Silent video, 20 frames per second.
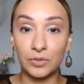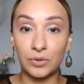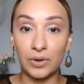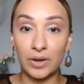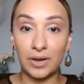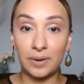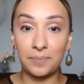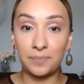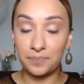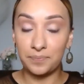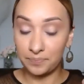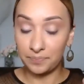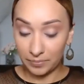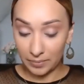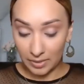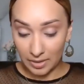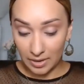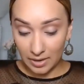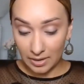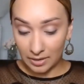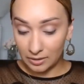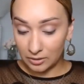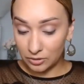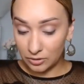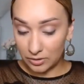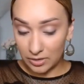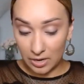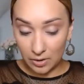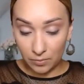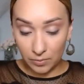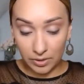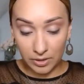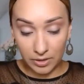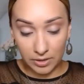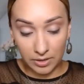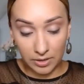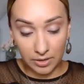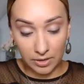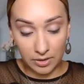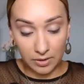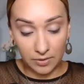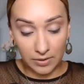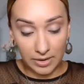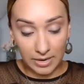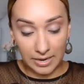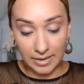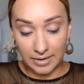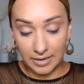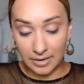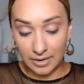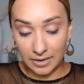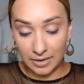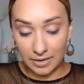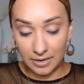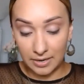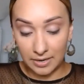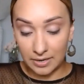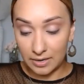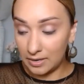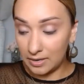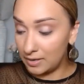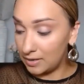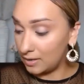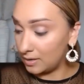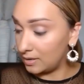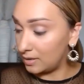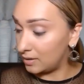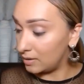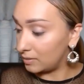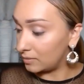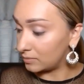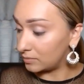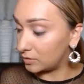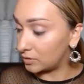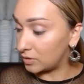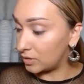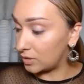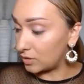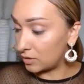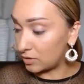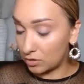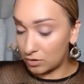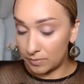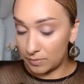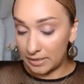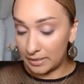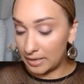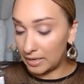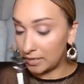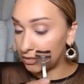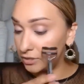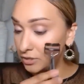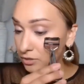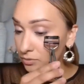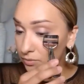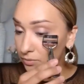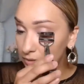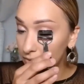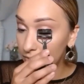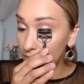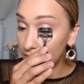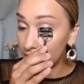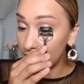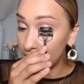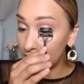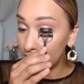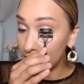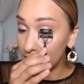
Okay, so now we're gonna go ahead and just gonna curl my lashes really quick